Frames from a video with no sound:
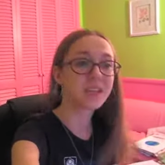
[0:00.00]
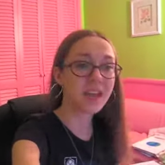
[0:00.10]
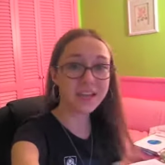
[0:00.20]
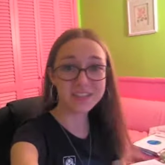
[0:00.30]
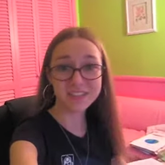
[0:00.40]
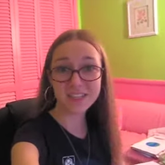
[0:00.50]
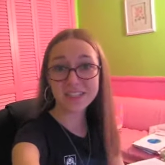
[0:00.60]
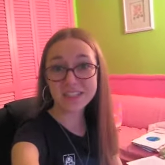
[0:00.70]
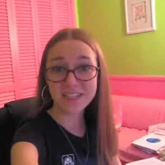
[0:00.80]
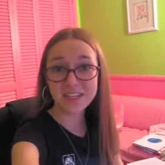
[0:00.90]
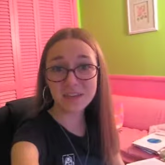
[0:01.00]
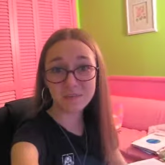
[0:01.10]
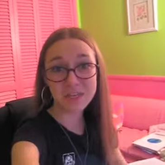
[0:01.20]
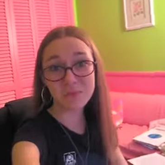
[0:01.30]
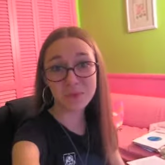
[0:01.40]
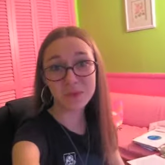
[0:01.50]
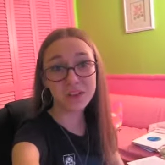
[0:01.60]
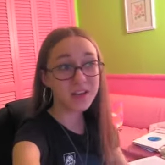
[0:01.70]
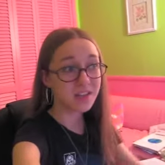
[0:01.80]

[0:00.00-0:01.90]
And I could just like see the people